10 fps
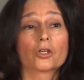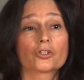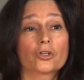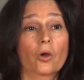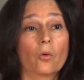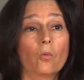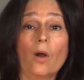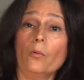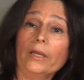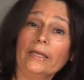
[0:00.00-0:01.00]
So
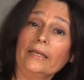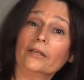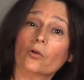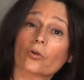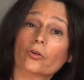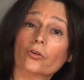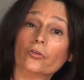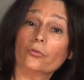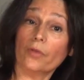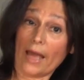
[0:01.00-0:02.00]
what we need in order to
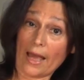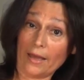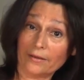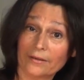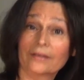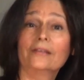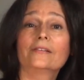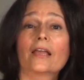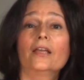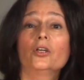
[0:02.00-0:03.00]
do that
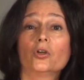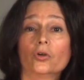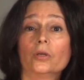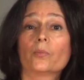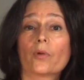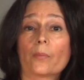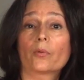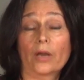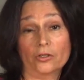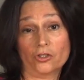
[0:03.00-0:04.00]
is a good
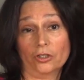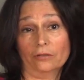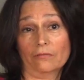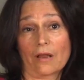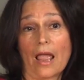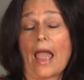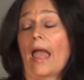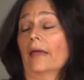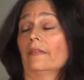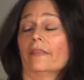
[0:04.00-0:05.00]
preparation.
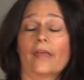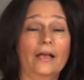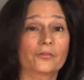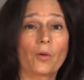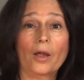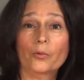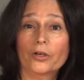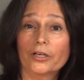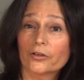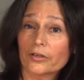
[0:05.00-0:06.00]
And that's why we're
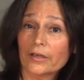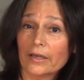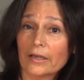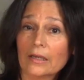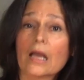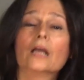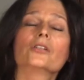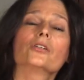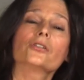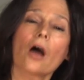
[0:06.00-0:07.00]
here today
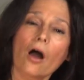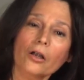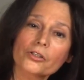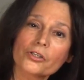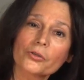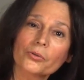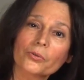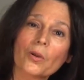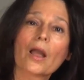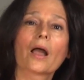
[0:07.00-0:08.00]
to talk to
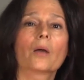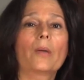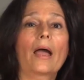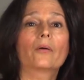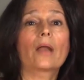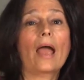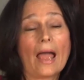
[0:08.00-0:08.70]
you about